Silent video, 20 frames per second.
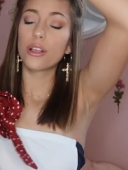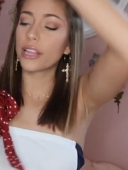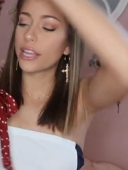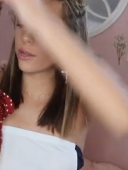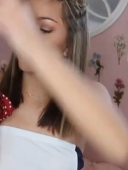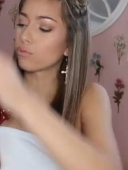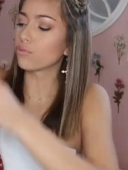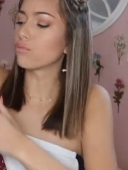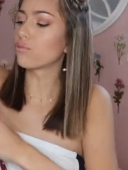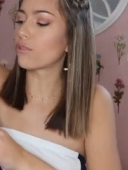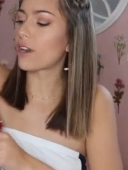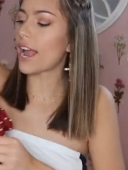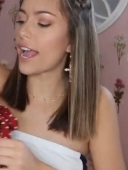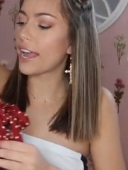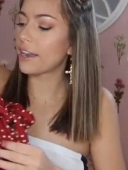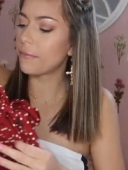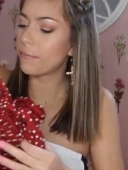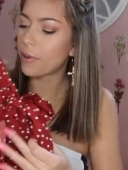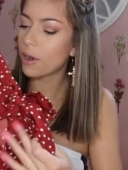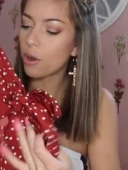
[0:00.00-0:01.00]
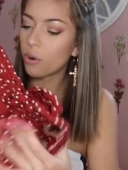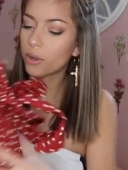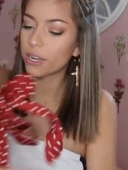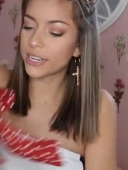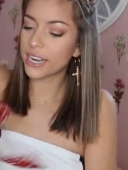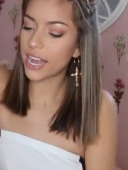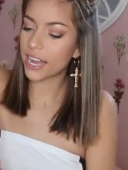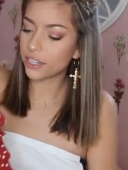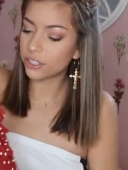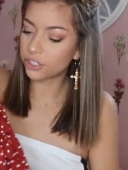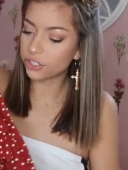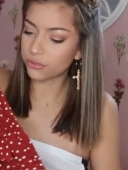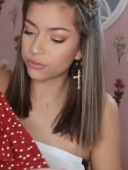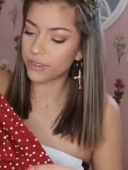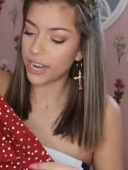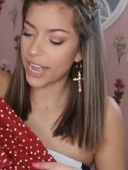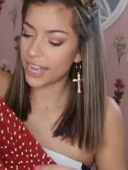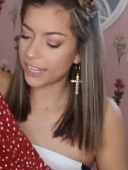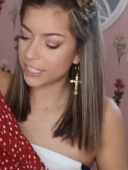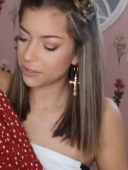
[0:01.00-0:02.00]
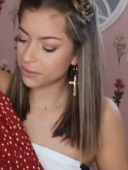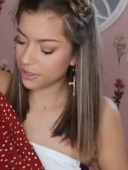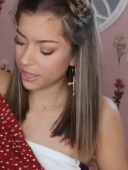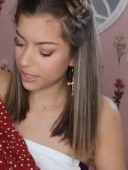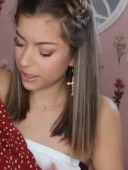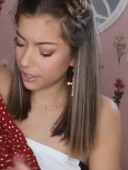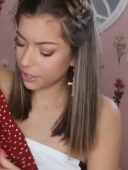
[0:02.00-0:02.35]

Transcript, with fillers: like red polka dot dress with a